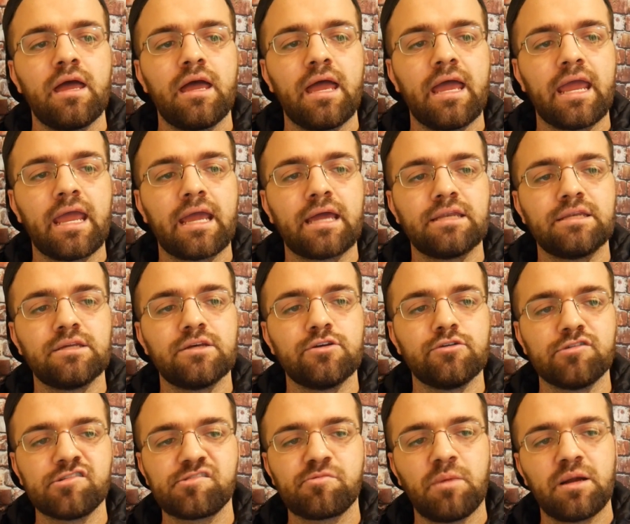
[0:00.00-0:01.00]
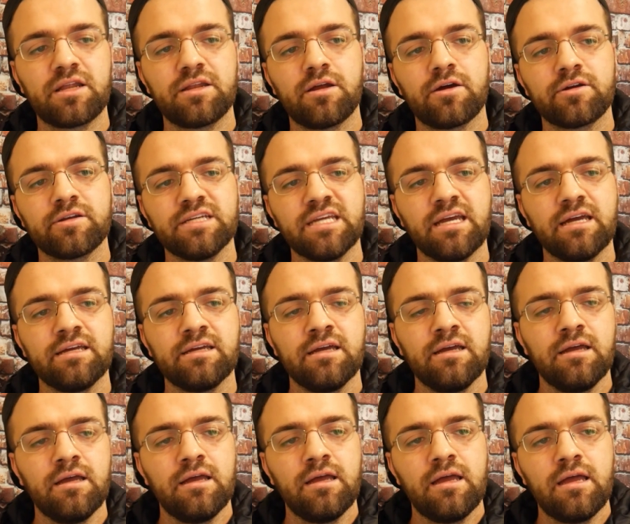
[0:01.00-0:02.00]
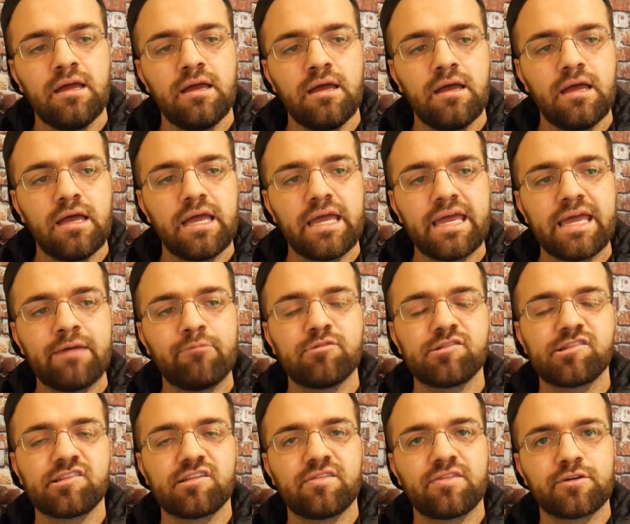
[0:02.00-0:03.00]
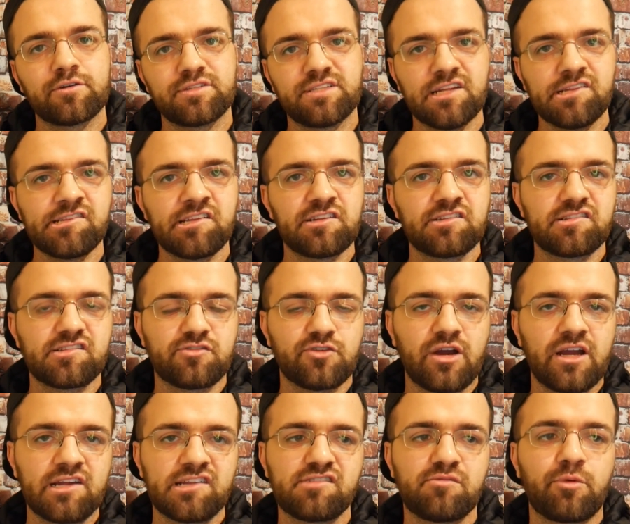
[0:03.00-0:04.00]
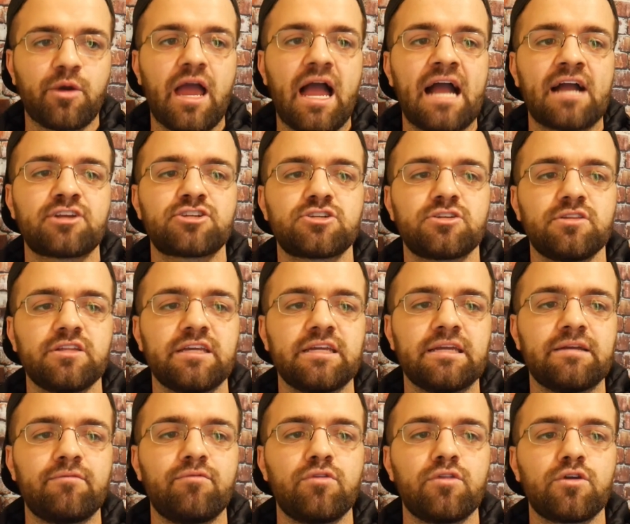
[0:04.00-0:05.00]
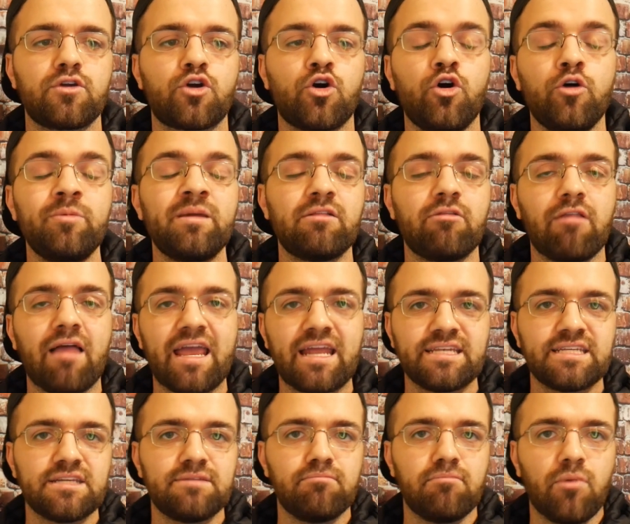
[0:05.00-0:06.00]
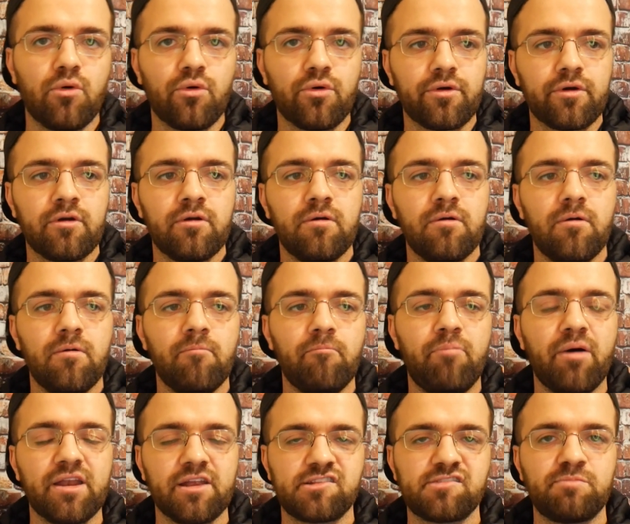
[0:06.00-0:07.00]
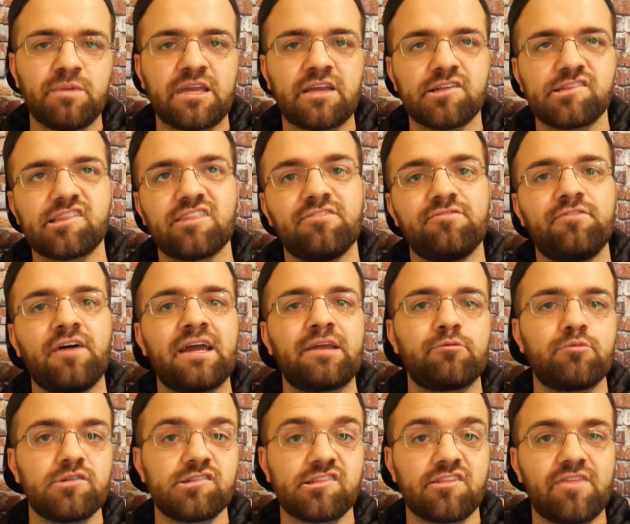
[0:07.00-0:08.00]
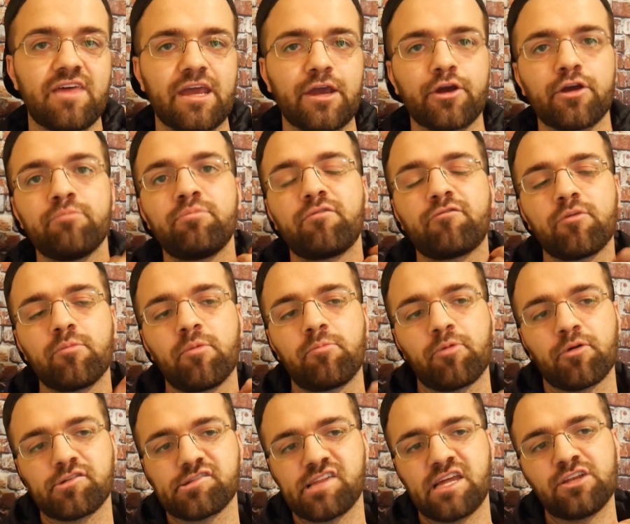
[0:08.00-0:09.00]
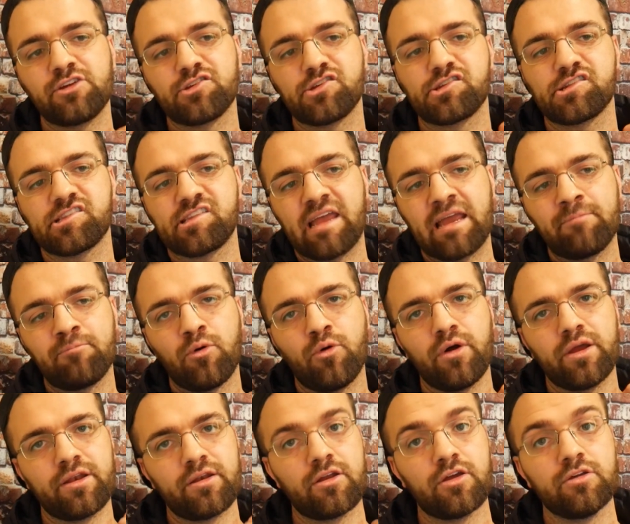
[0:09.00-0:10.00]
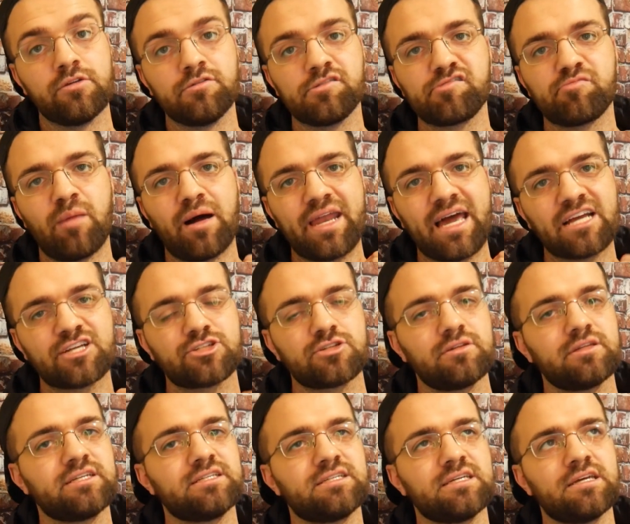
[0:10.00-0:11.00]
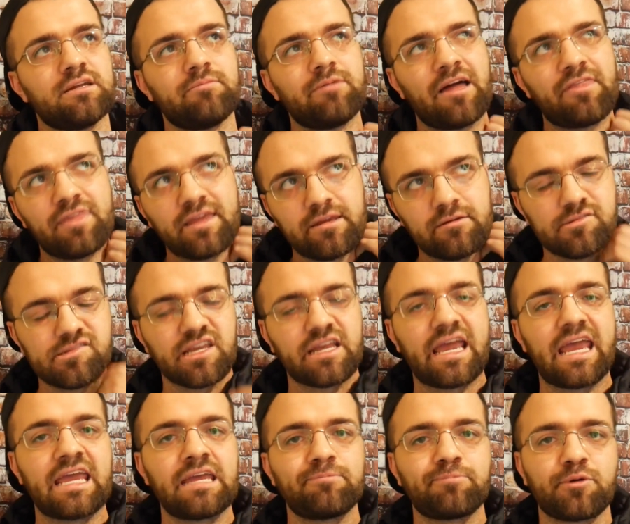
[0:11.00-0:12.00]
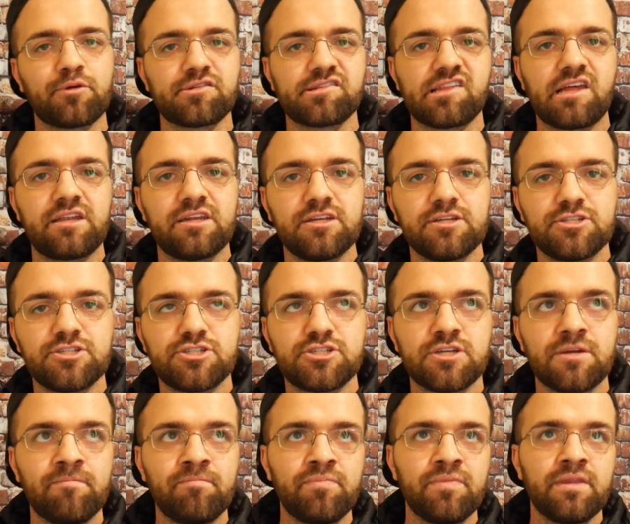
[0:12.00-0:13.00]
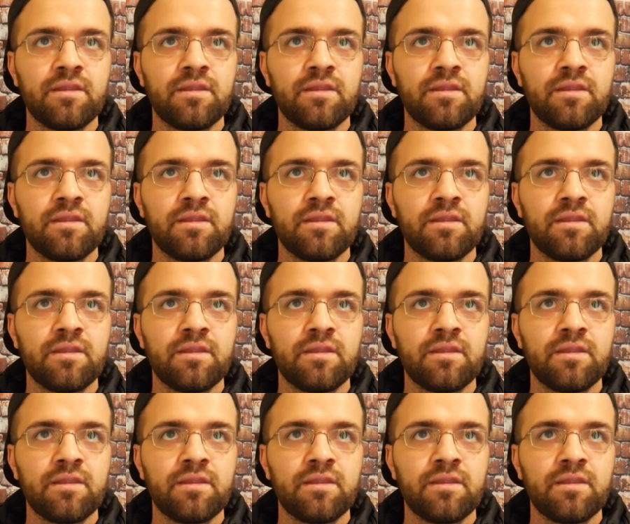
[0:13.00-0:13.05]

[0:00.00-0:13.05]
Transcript: and Usman and RDA, their distance strikes were actually, Colby landed more, but it's because the fight was there. But from a percentage standpoint, Usman actually did, I think it was like 8%,